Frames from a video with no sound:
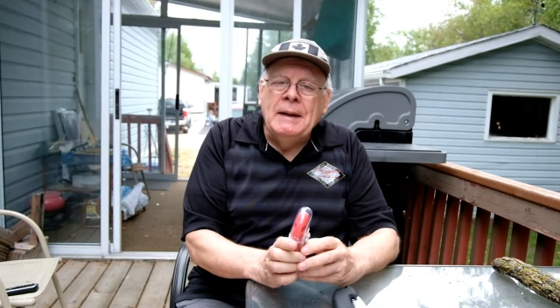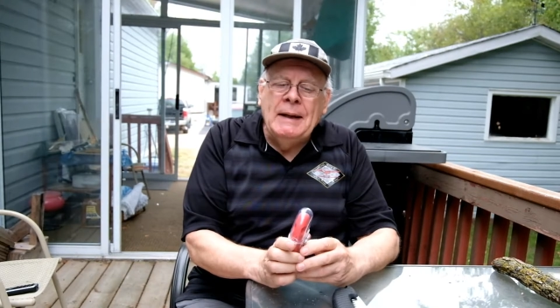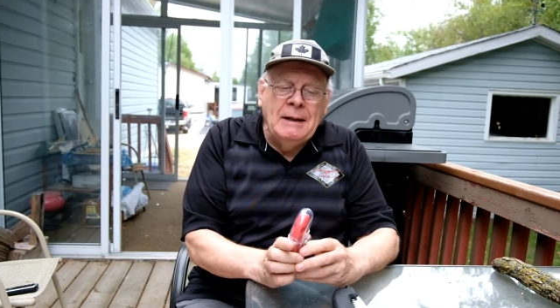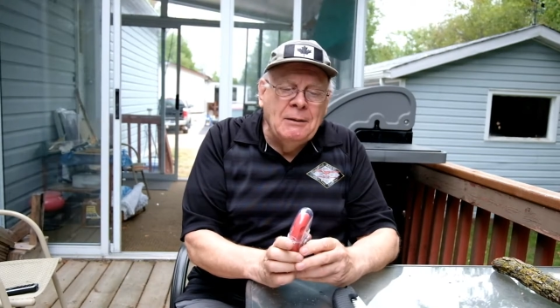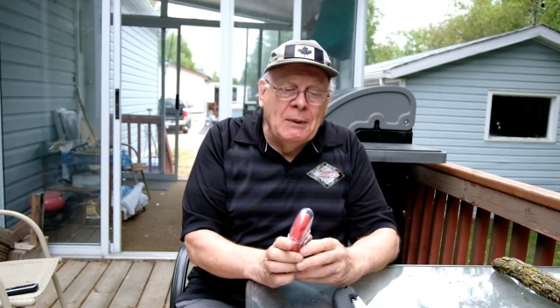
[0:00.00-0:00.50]

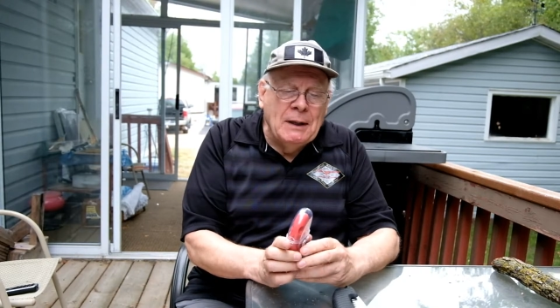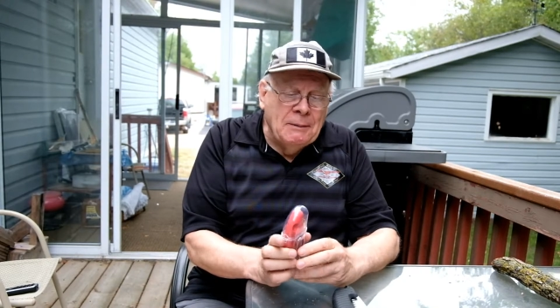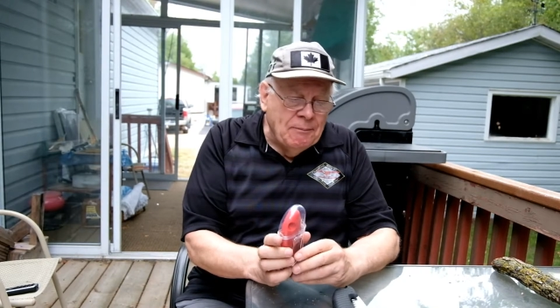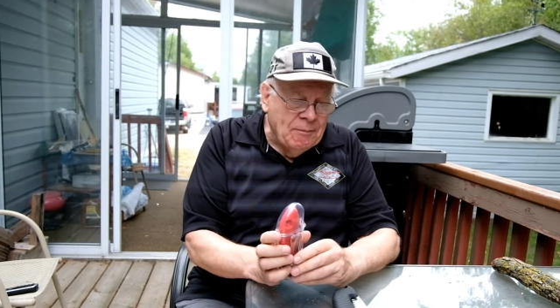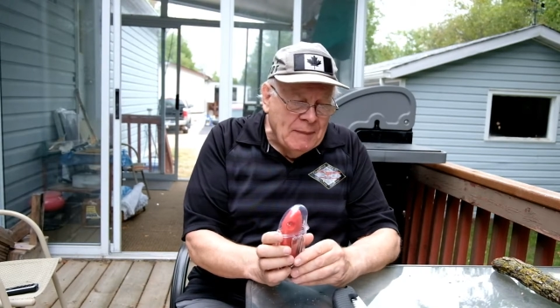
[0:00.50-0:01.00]
Anyway,
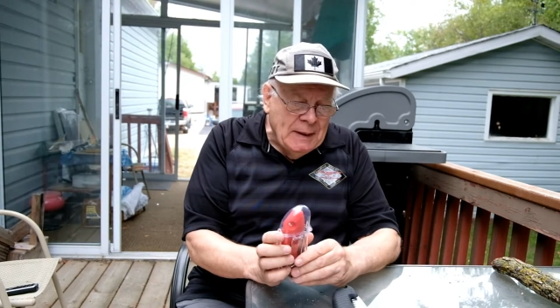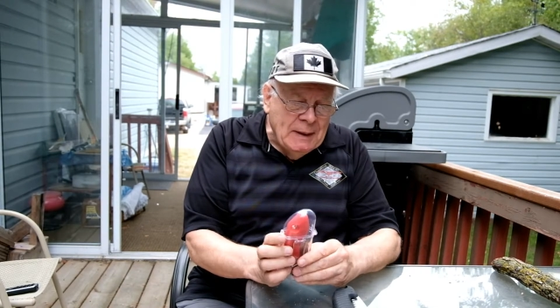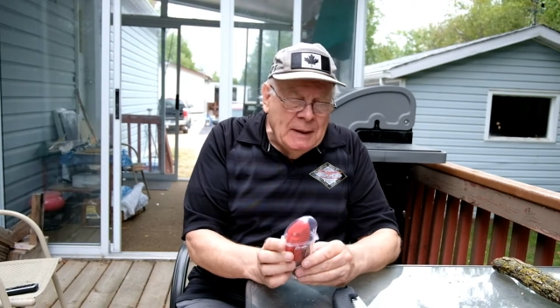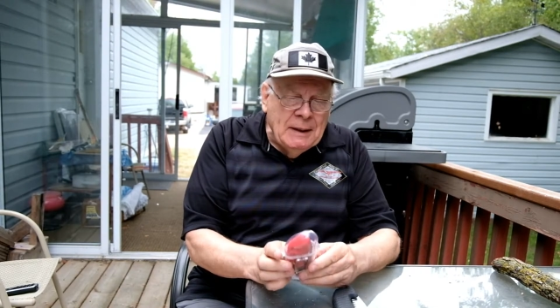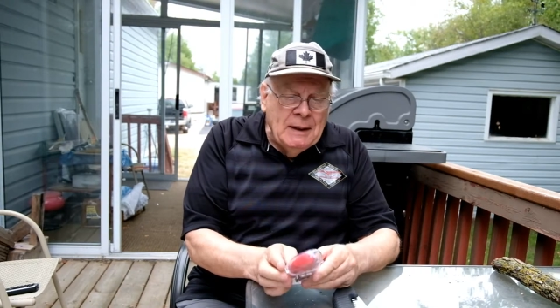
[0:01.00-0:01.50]

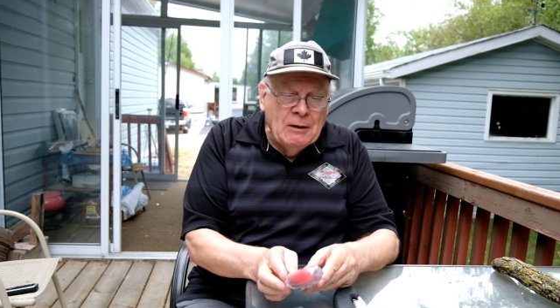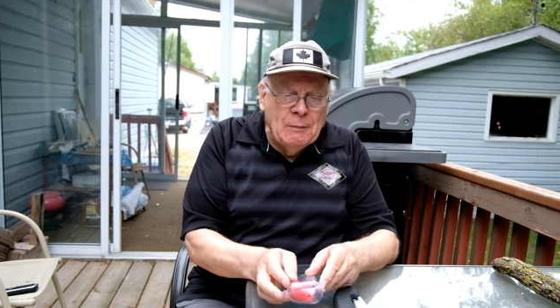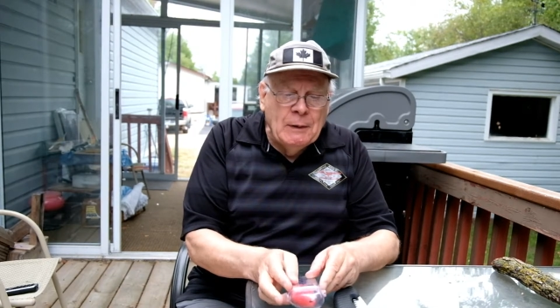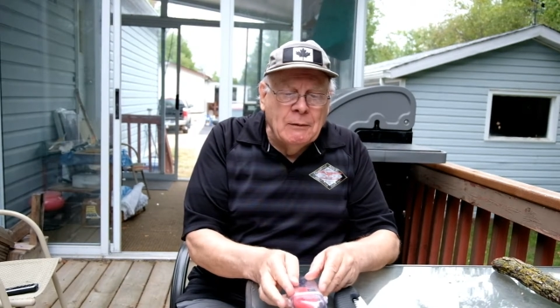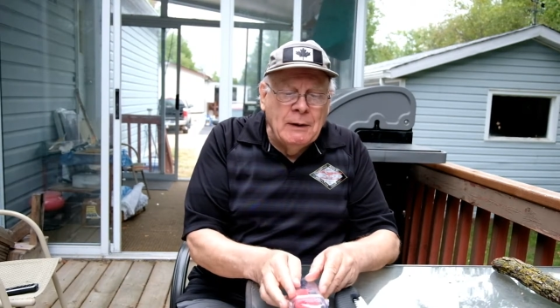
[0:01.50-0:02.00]
it's
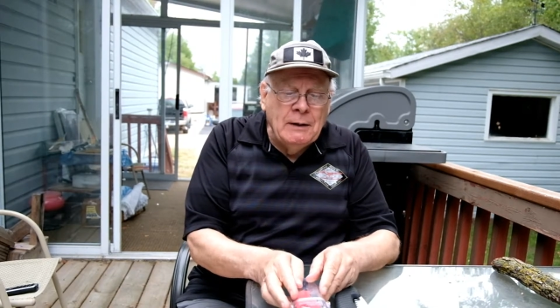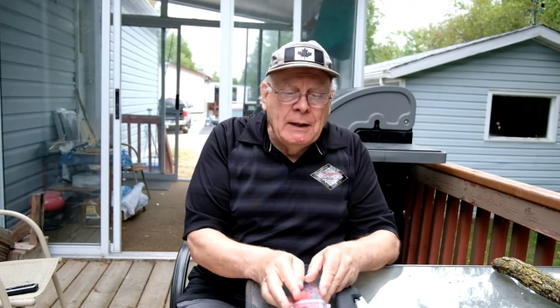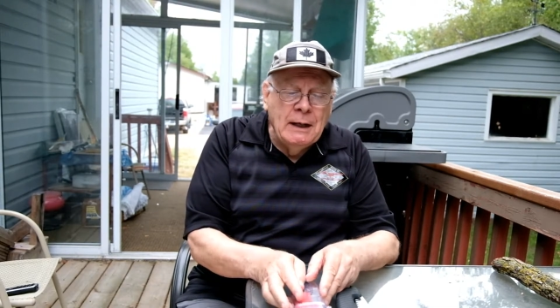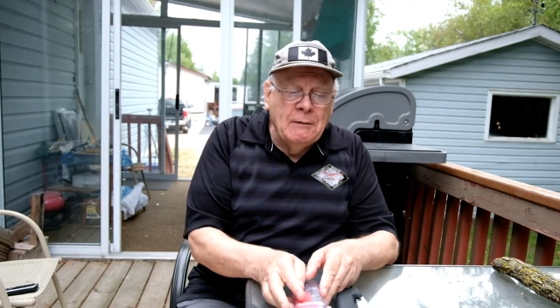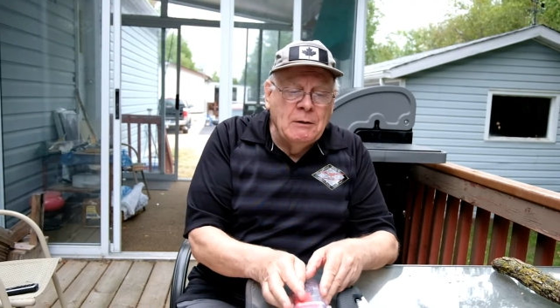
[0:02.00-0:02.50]
been great
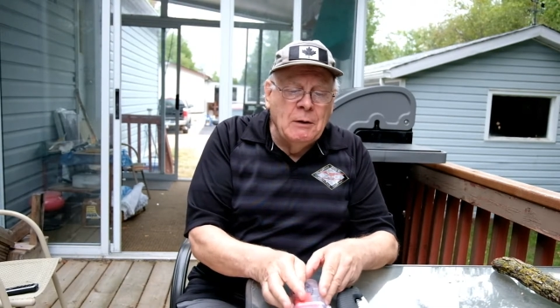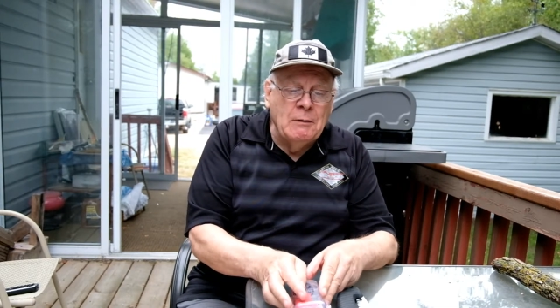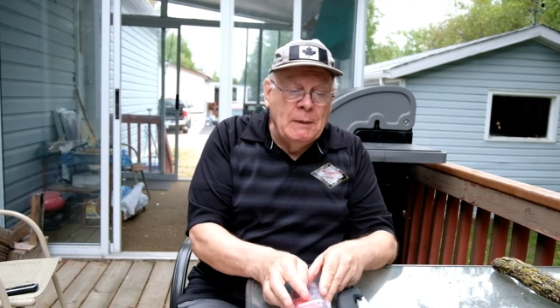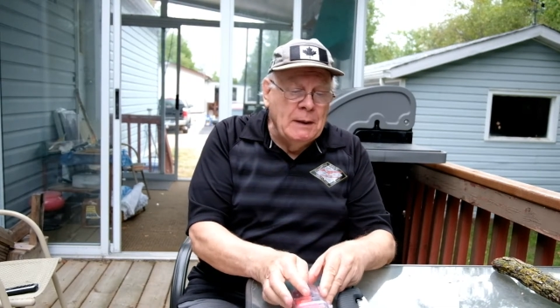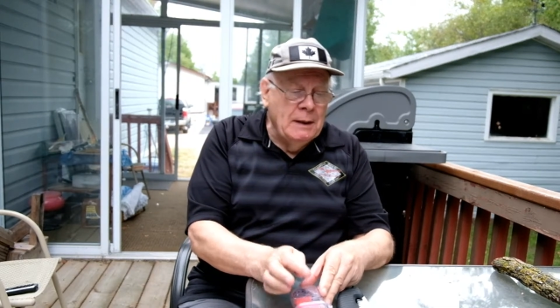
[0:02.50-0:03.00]
to have you
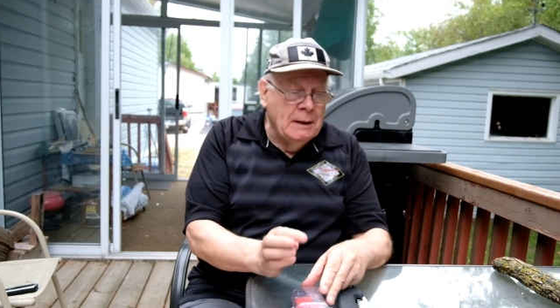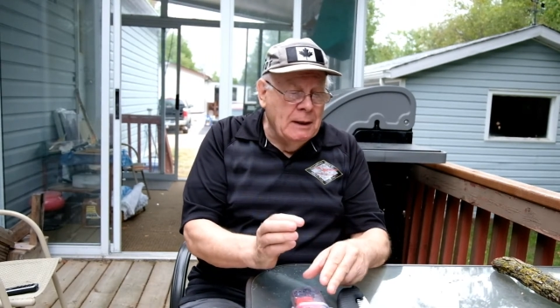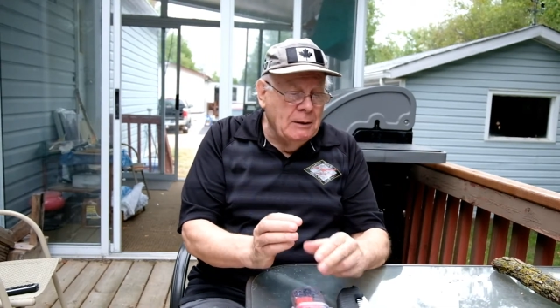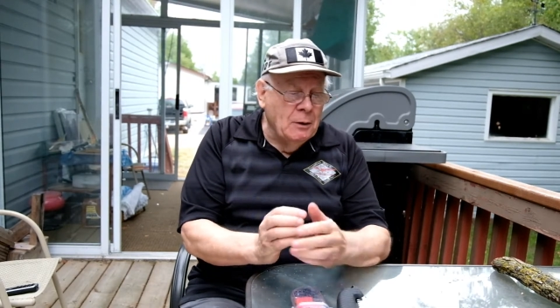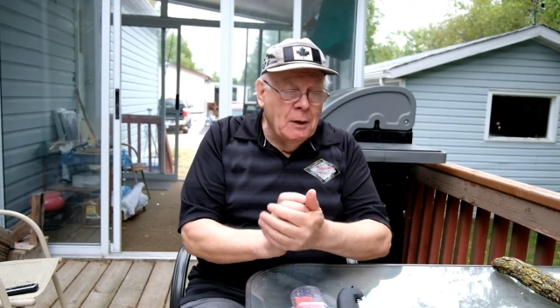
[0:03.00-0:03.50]
with me, and
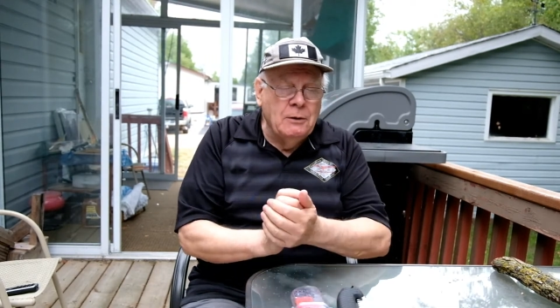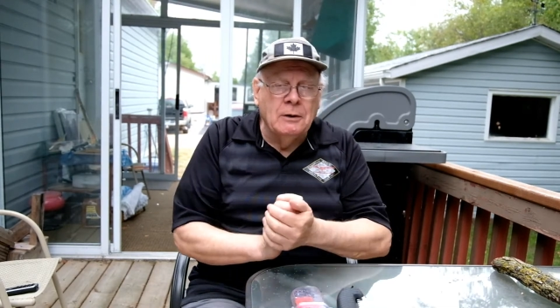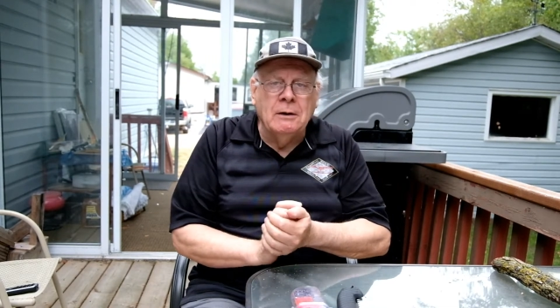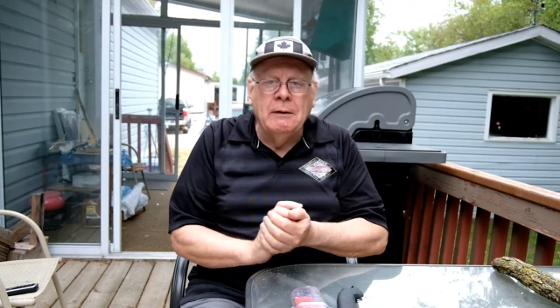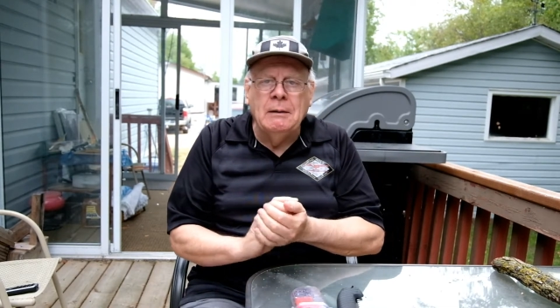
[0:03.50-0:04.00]
I know I
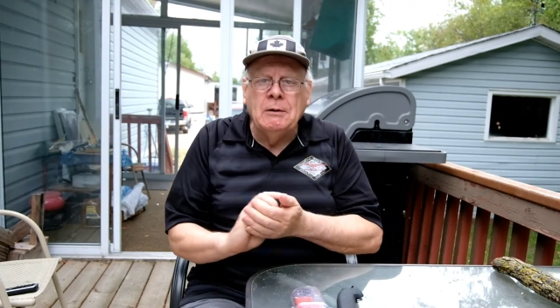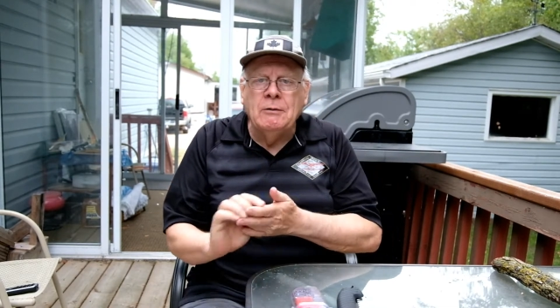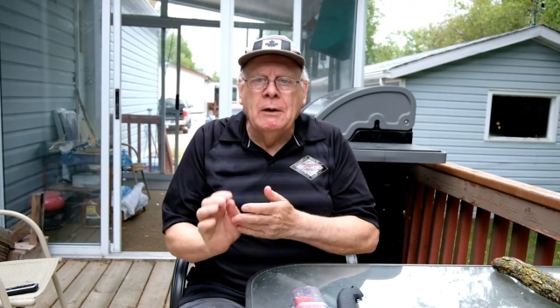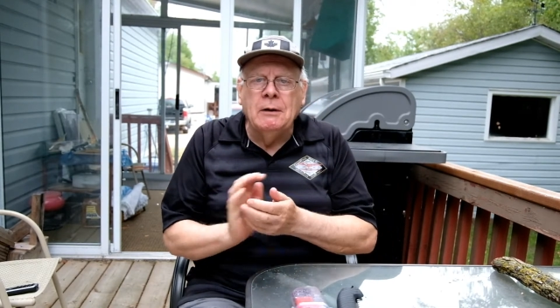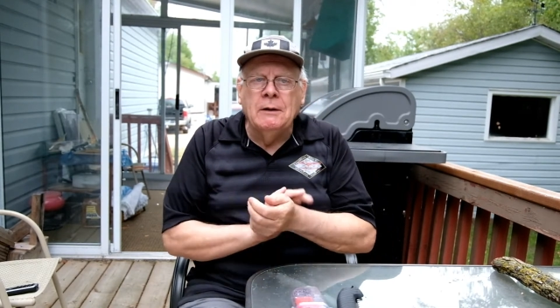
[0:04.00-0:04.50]
took a rabbit
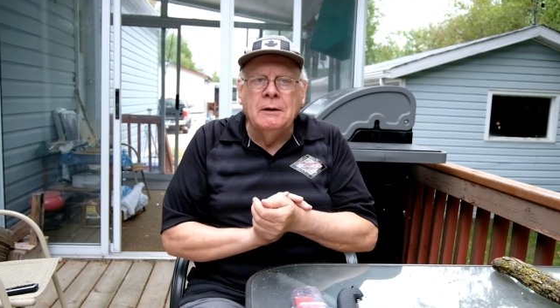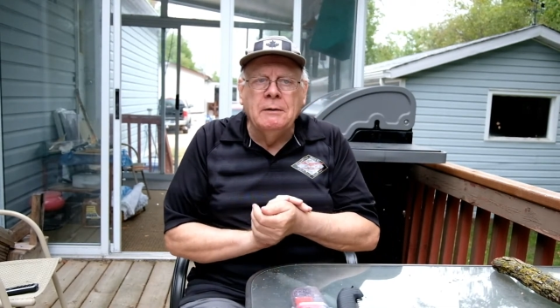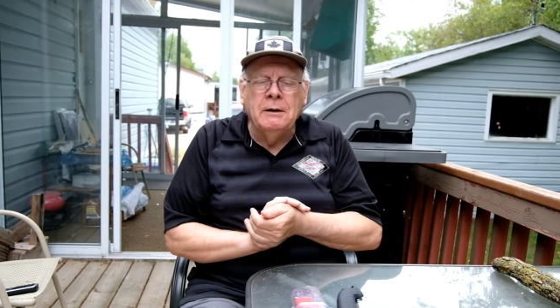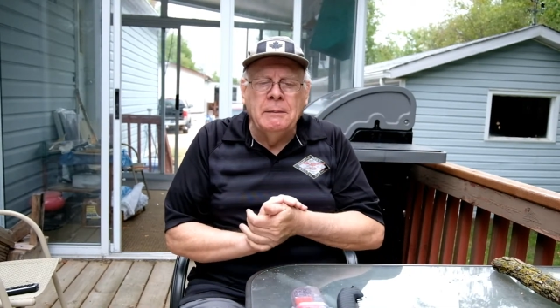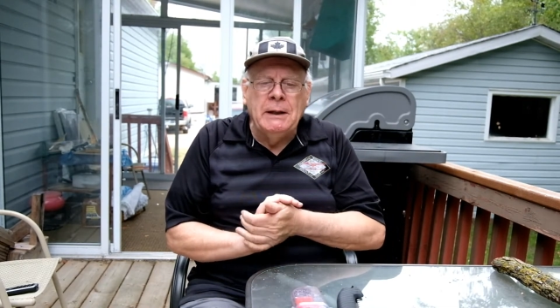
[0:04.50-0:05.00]
trail there a
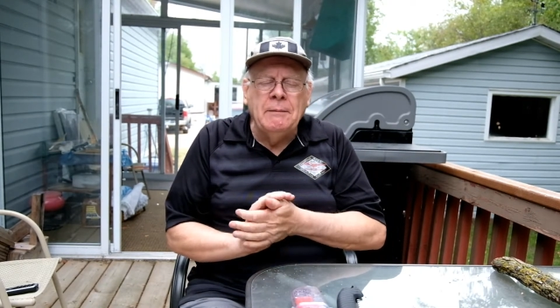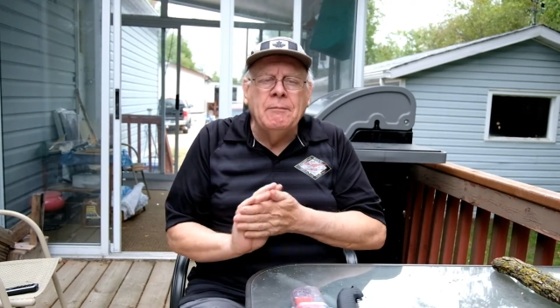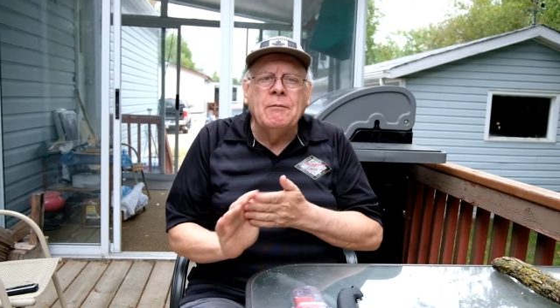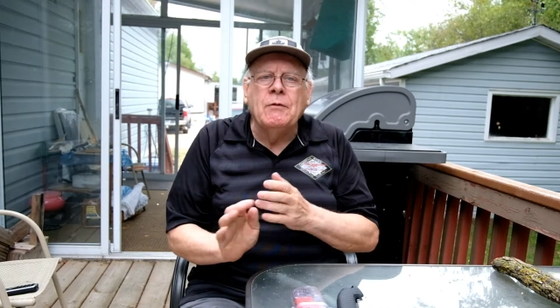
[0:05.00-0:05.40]
little bit.